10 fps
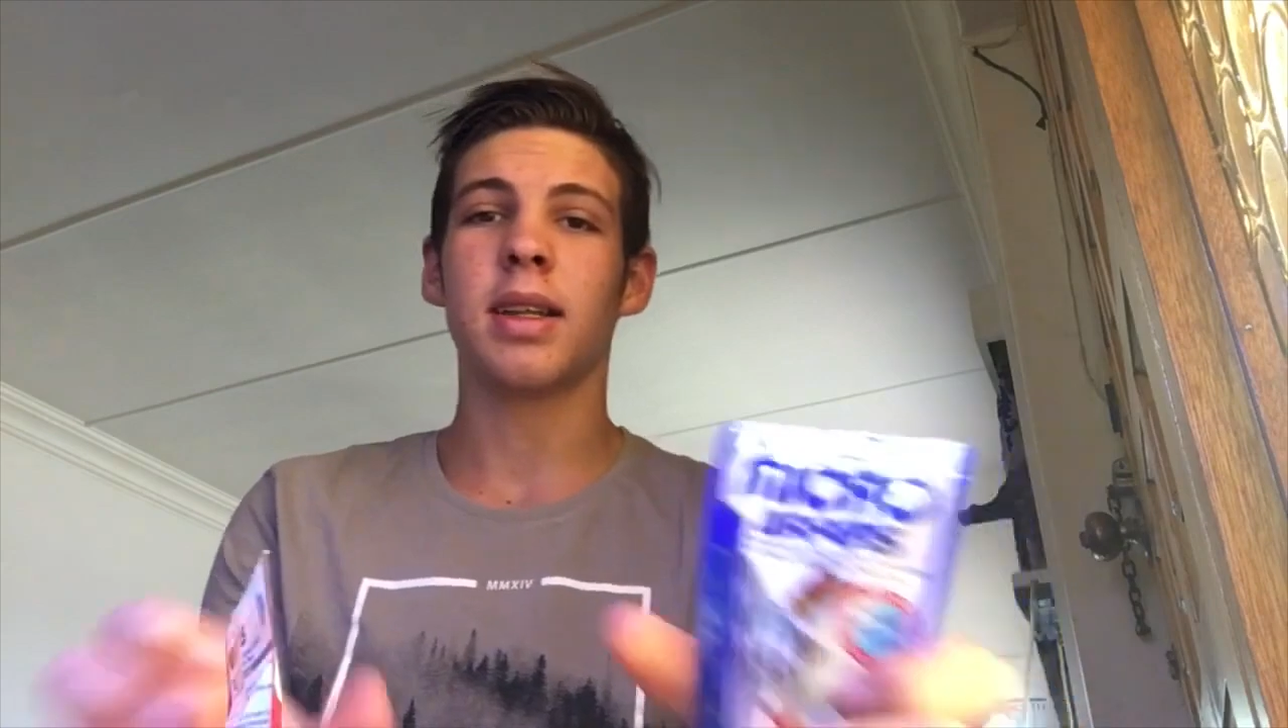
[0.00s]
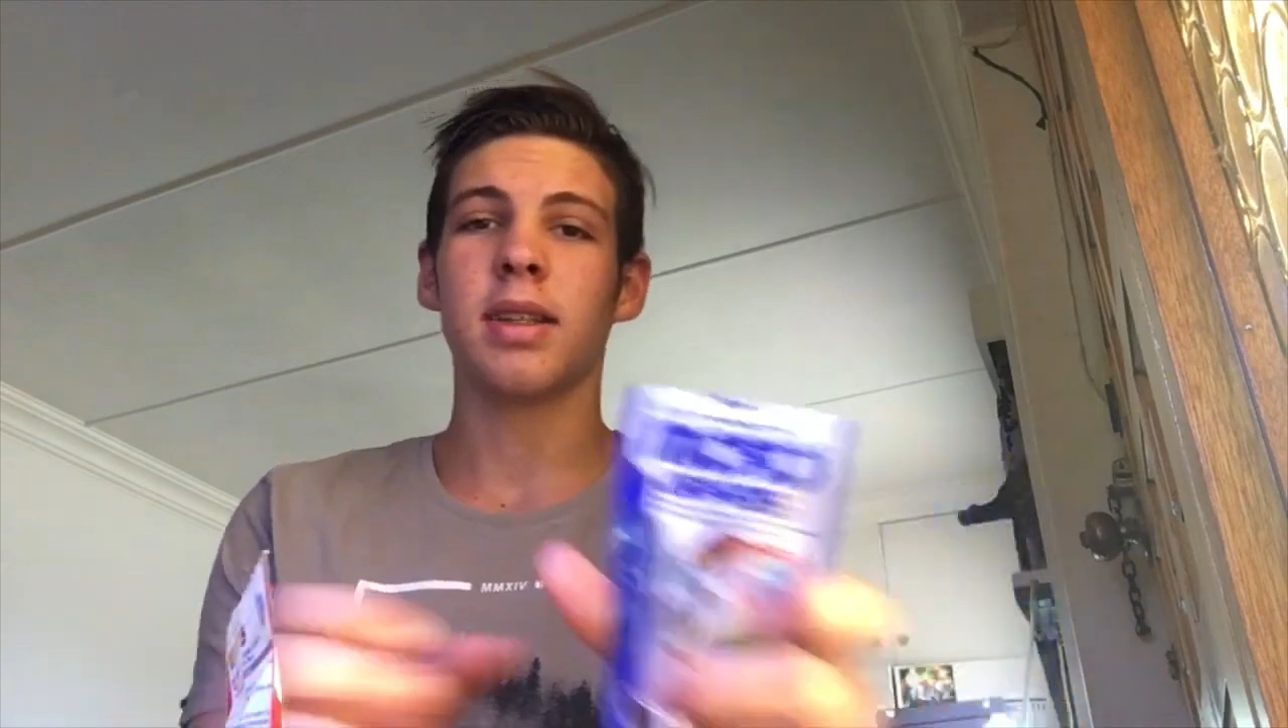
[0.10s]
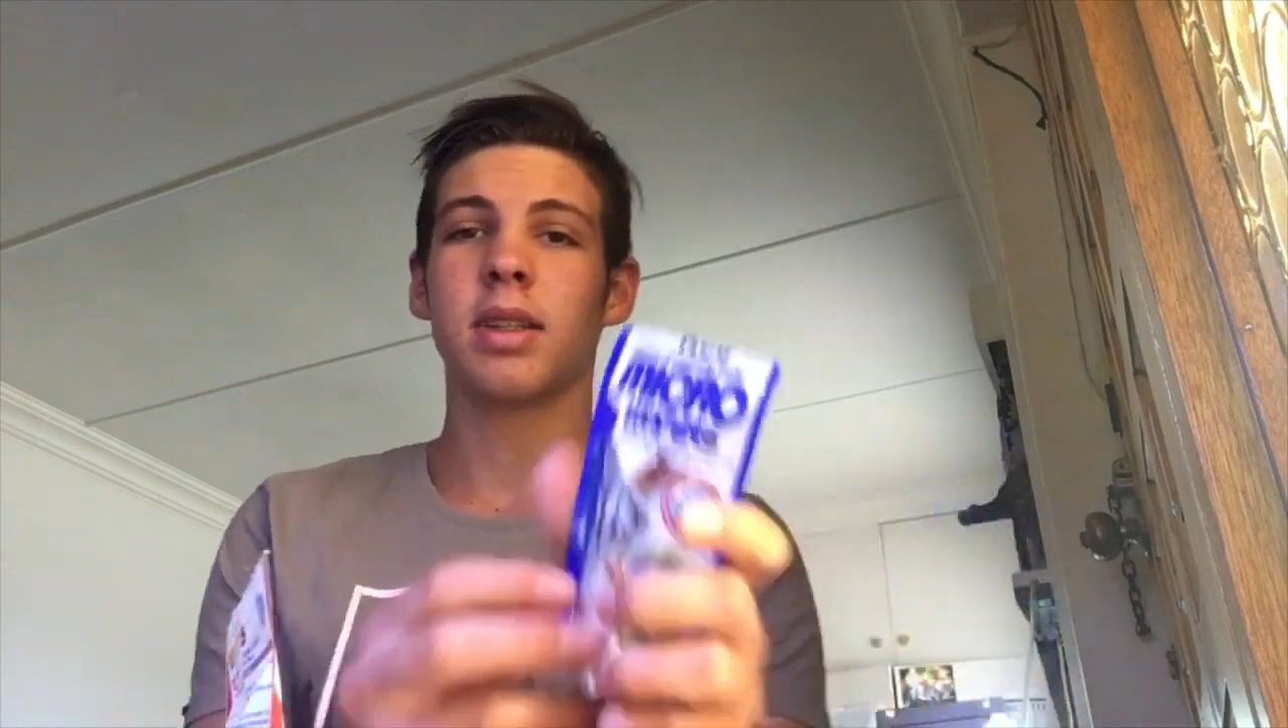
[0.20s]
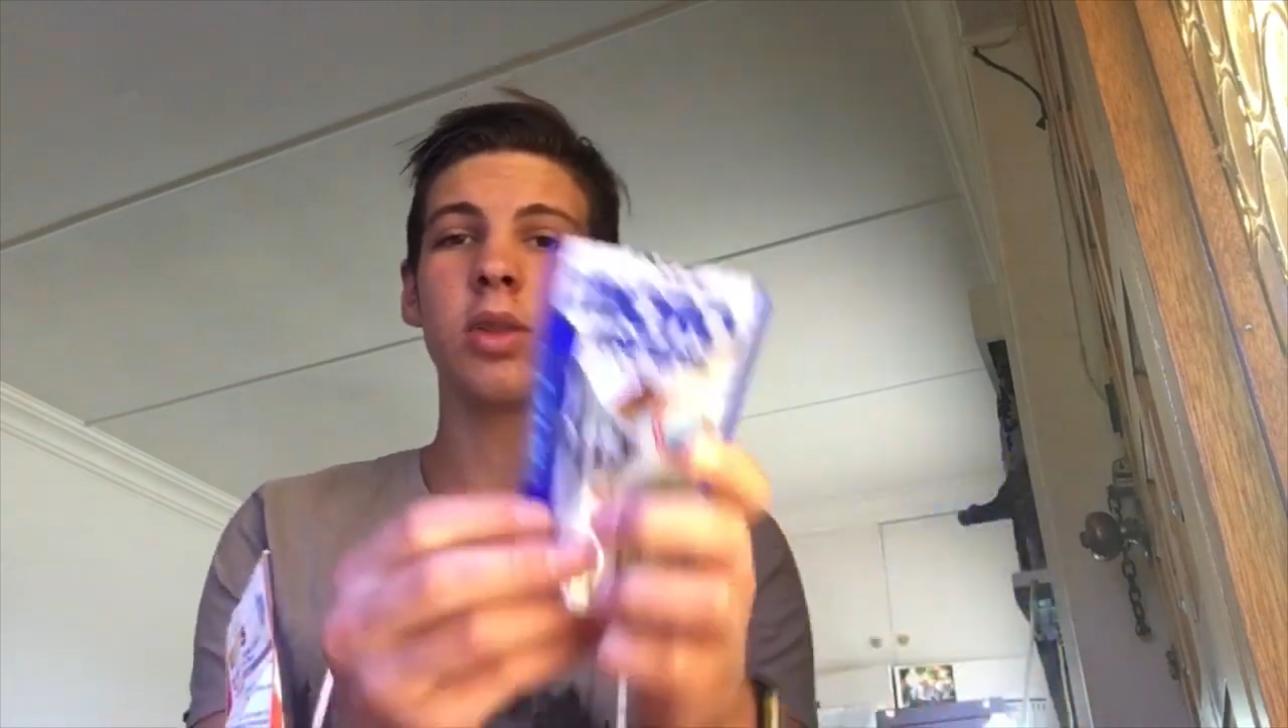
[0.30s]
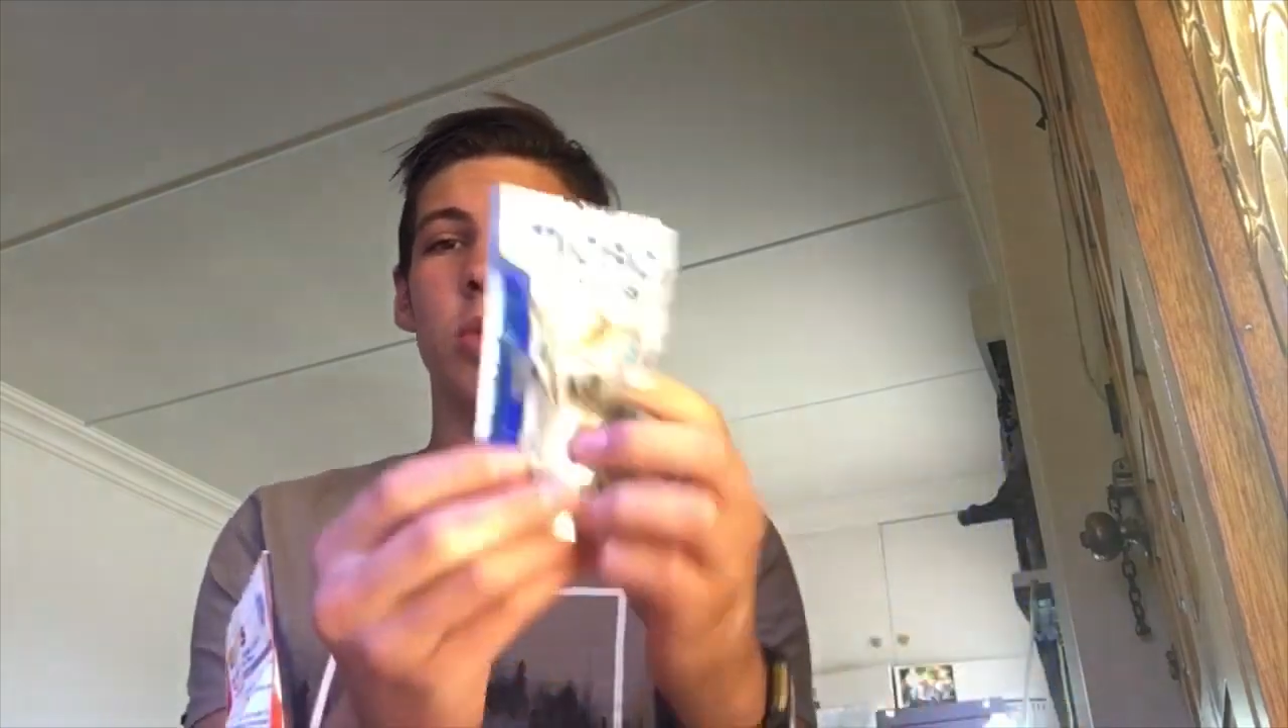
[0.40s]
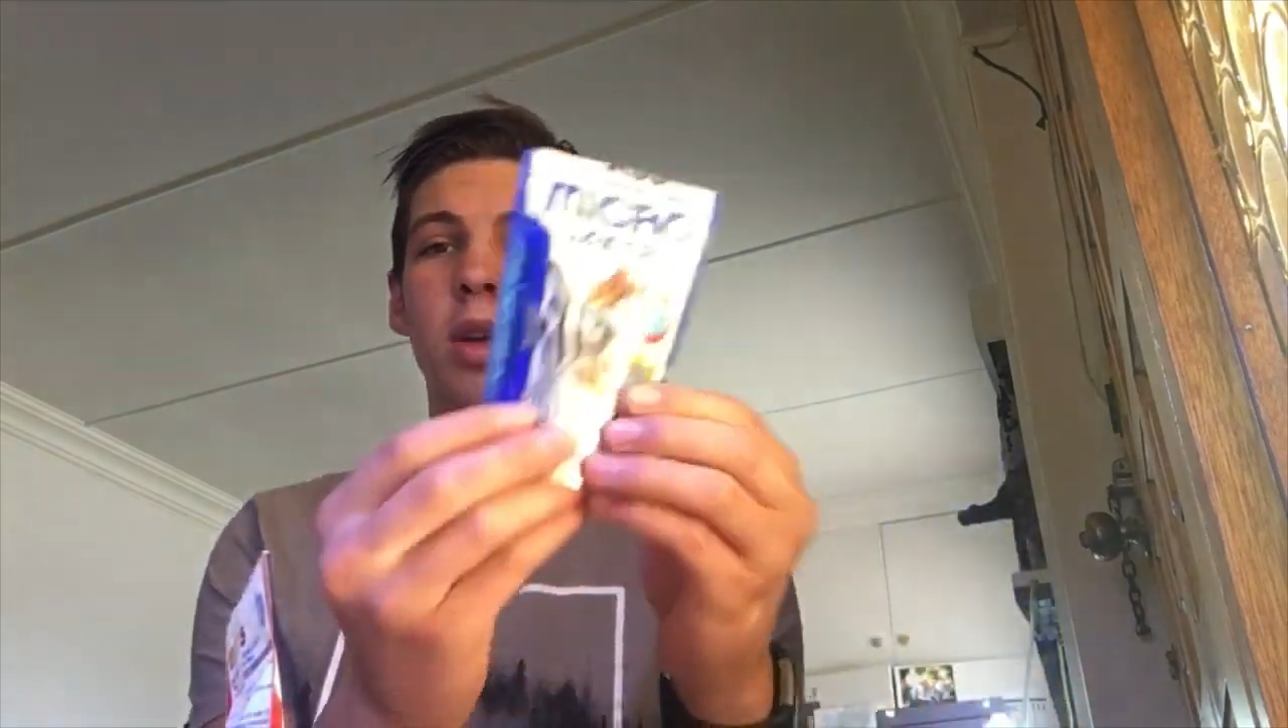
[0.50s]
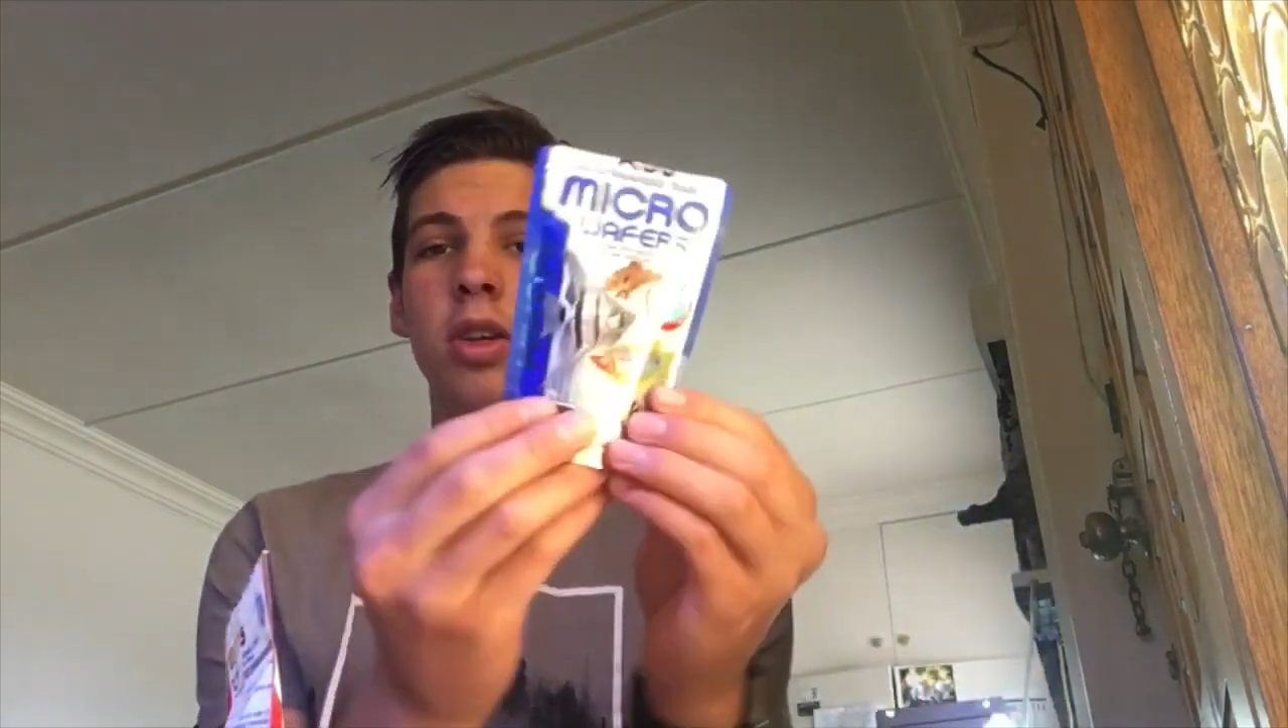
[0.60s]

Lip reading: this is what I